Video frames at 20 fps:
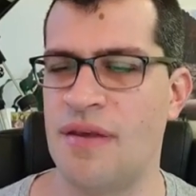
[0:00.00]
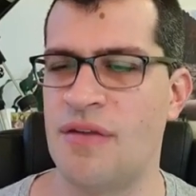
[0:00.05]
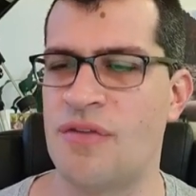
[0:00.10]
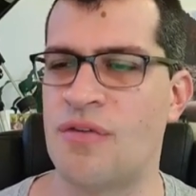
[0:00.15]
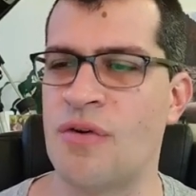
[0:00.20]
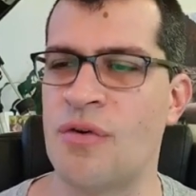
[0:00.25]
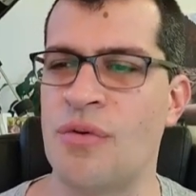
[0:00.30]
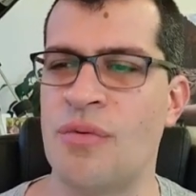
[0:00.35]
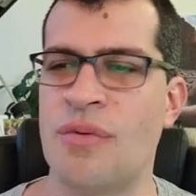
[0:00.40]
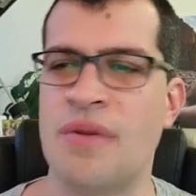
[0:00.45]

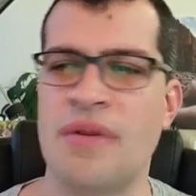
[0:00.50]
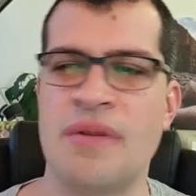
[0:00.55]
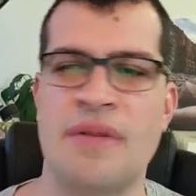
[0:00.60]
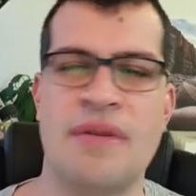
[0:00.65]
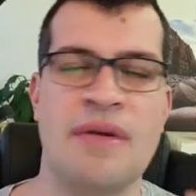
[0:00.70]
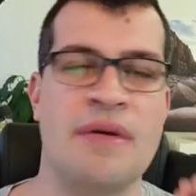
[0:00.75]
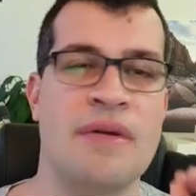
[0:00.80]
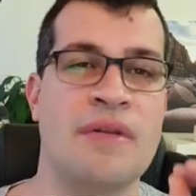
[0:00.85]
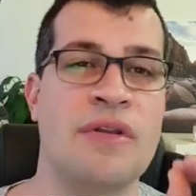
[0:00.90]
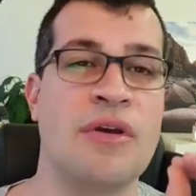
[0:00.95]
So
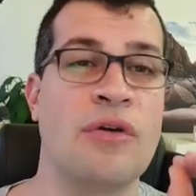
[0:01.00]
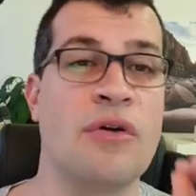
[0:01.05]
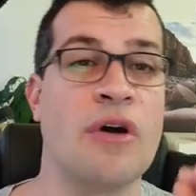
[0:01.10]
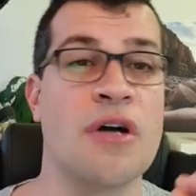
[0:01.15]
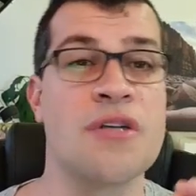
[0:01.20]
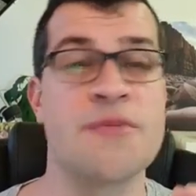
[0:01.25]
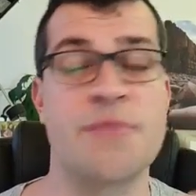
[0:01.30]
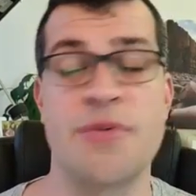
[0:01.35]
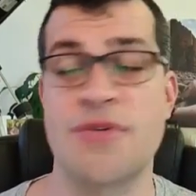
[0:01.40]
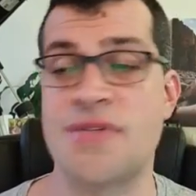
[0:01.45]
the
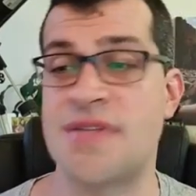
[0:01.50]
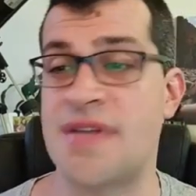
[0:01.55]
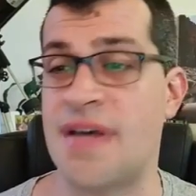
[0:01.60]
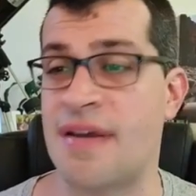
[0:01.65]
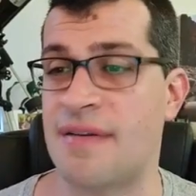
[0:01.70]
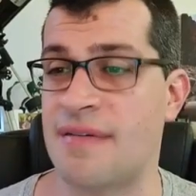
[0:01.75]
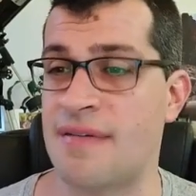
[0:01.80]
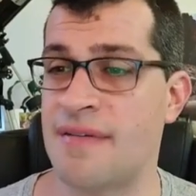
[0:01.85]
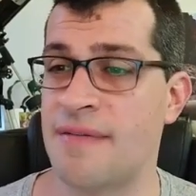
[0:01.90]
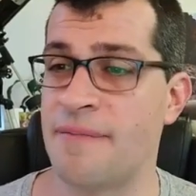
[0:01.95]
gospel
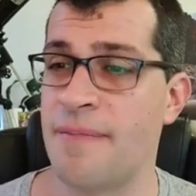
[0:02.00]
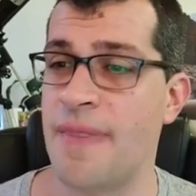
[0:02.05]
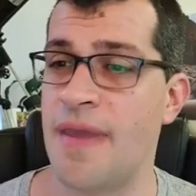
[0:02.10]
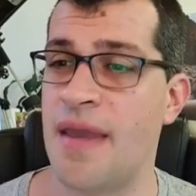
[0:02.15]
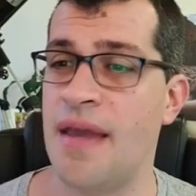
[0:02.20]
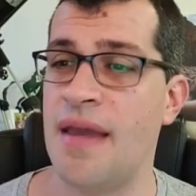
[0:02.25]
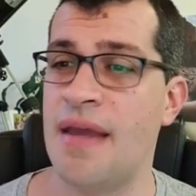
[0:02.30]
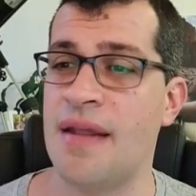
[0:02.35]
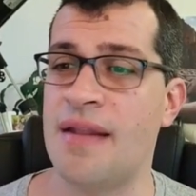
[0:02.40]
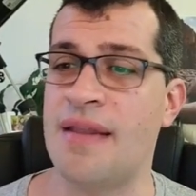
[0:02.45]
says
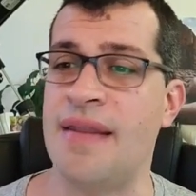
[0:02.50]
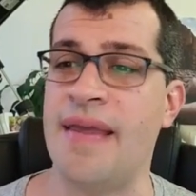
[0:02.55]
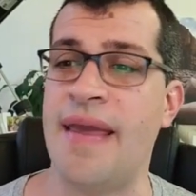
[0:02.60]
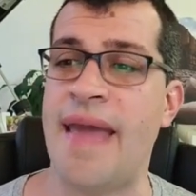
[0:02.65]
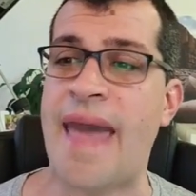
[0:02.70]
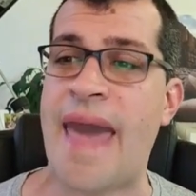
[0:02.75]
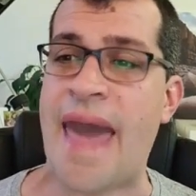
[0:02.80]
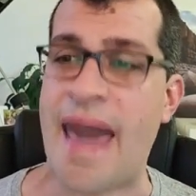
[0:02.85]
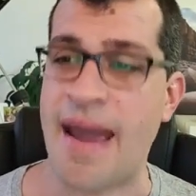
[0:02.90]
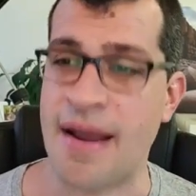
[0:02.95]

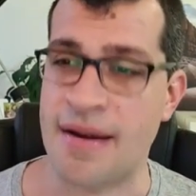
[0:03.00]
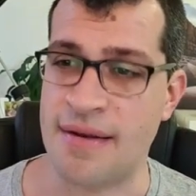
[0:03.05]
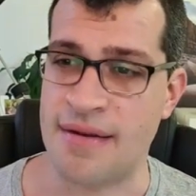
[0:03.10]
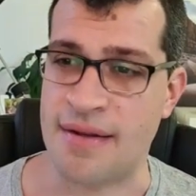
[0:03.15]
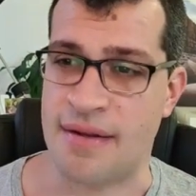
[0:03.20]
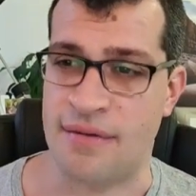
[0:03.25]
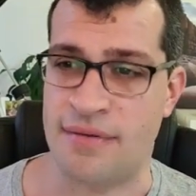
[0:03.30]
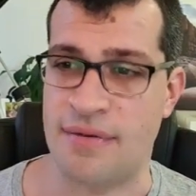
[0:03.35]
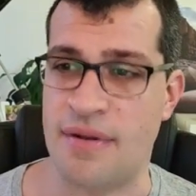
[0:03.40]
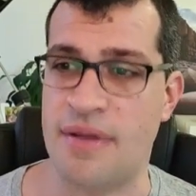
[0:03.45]
the
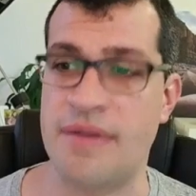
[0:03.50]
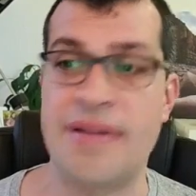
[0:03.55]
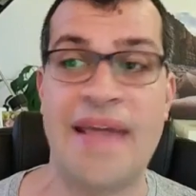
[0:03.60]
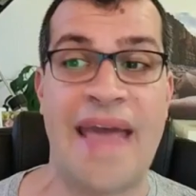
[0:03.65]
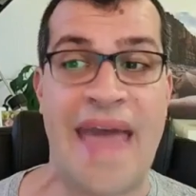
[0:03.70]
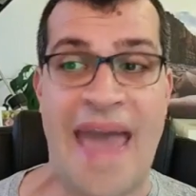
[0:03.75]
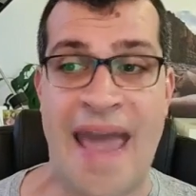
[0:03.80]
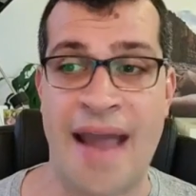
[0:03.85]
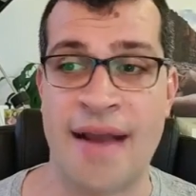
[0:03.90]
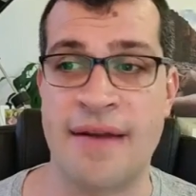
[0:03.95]

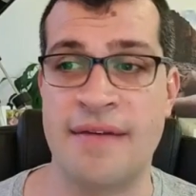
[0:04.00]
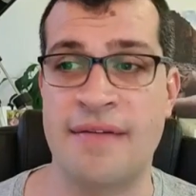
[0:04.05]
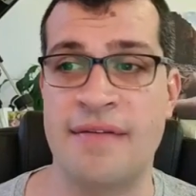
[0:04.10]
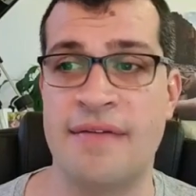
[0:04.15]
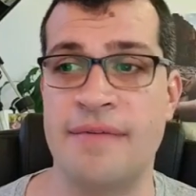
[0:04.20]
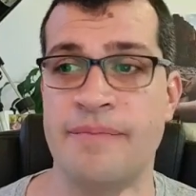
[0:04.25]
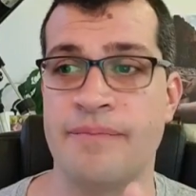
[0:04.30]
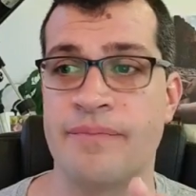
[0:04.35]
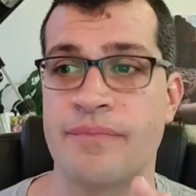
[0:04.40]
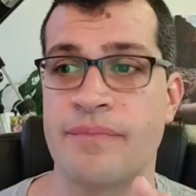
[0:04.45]

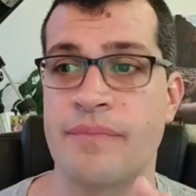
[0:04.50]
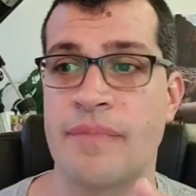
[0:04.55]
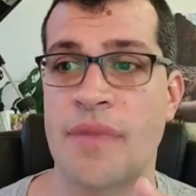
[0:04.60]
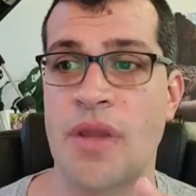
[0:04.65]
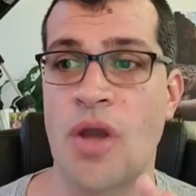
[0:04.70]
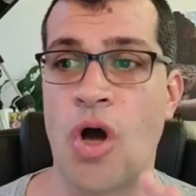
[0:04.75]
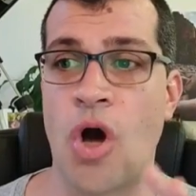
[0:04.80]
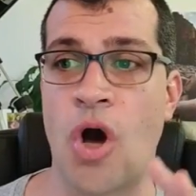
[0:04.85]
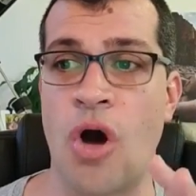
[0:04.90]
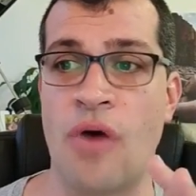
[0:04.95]
act
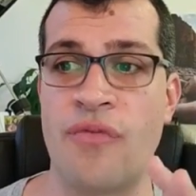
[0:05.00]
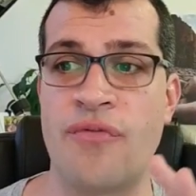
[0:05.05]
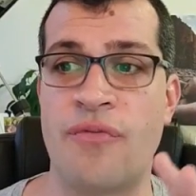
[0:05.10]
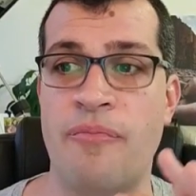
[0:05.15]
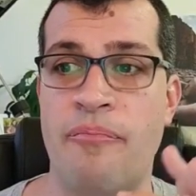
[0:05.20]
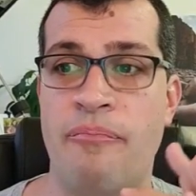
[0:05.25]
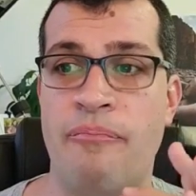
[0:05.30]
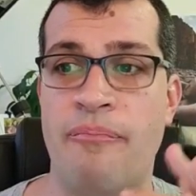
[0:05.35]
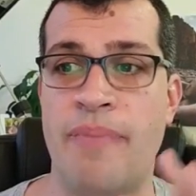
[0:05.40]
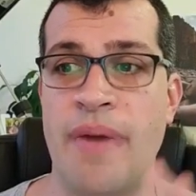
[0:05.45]
of
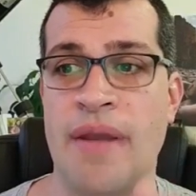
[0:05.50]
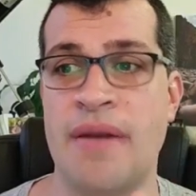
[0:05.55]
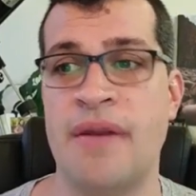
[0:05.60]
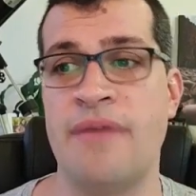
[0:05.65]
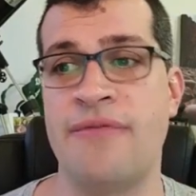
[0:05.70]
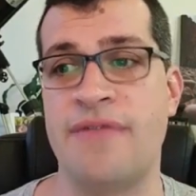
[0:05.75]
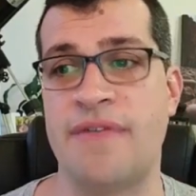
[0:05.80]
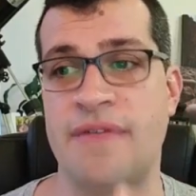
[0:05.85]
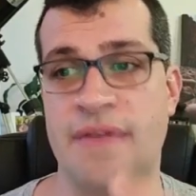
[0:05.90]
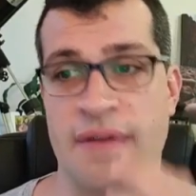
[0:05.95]

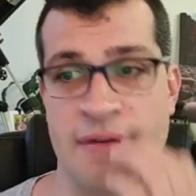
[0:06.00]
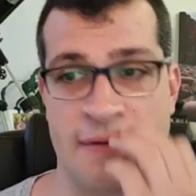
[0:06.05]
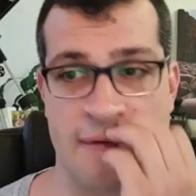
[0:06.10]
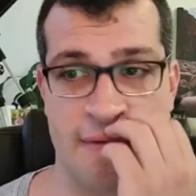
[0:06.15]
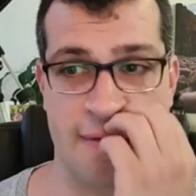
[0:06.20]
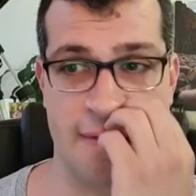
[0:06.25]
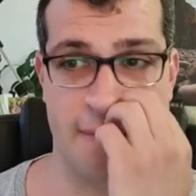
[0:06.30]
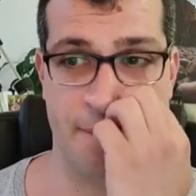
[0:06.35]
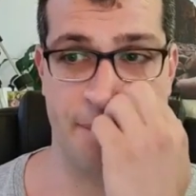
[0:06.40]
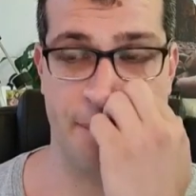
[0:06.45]

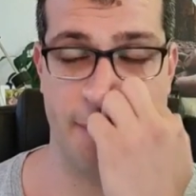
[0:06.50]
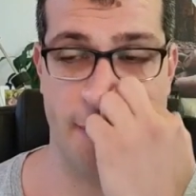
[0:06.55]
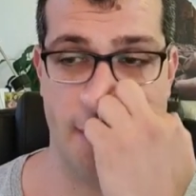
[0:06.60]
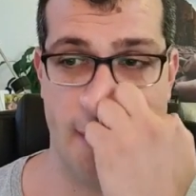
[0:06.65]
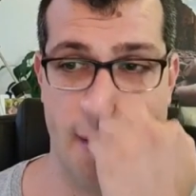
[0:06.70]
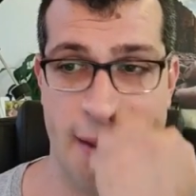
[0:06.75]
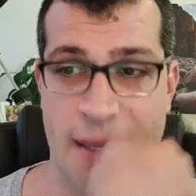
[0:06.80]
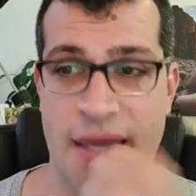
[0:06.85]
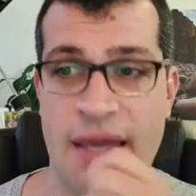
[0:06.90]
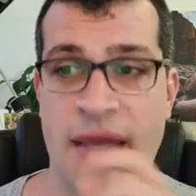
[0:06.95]
beneficence
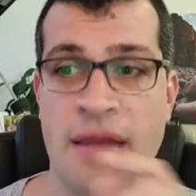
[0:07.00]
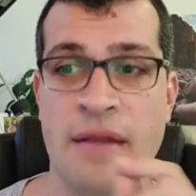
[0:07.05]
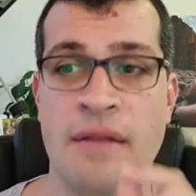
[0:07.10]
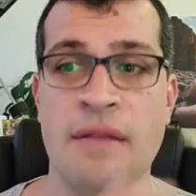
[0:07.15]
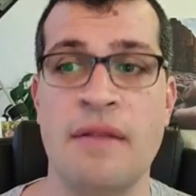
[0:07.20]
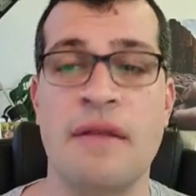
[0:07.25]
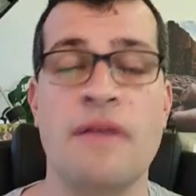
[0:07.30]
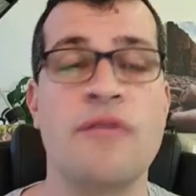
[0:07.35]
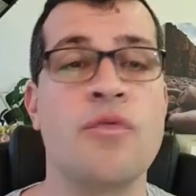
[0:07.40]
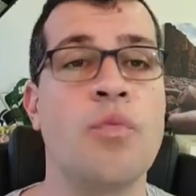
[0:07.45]

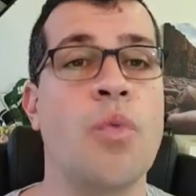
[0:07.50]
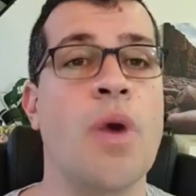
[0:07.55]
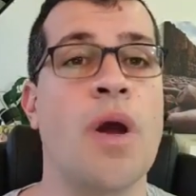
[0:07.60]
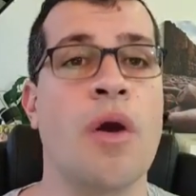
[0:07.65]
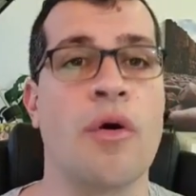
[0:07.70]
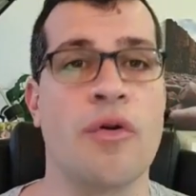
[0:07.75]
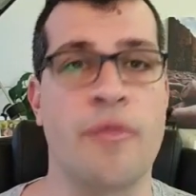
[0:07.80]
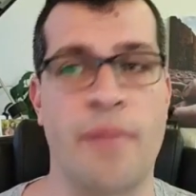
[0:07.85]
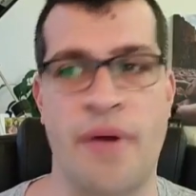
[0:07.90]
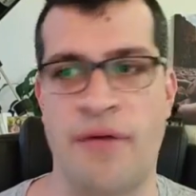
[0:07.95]
in this
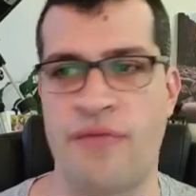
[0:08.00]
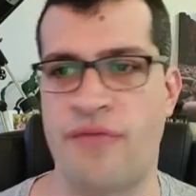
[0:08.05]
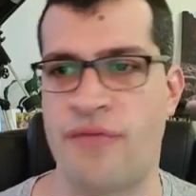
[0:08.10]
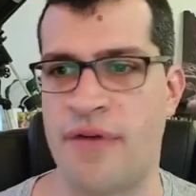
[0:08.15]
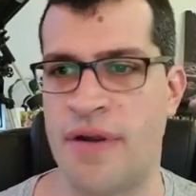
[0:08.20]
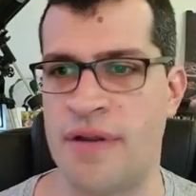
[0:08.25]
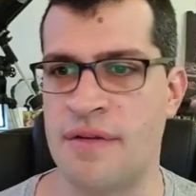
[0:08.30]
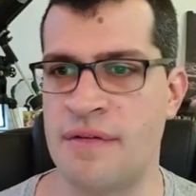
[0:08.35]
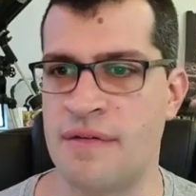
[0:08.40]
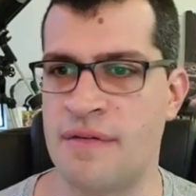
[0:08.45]
world, my
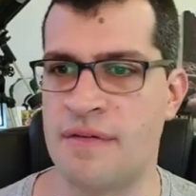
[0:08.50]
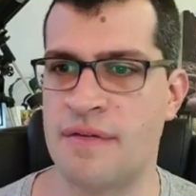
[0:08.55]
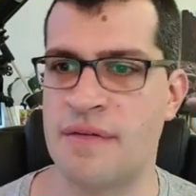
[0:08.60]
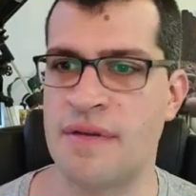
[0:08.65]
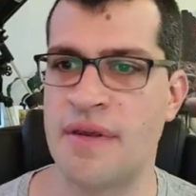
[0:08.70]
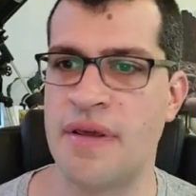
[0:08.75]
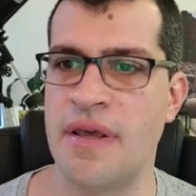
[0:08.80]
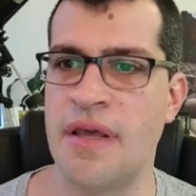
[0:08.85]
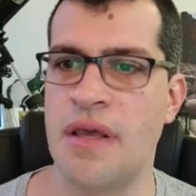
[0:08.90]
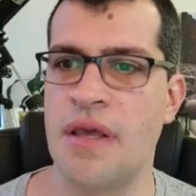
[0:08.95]
friends,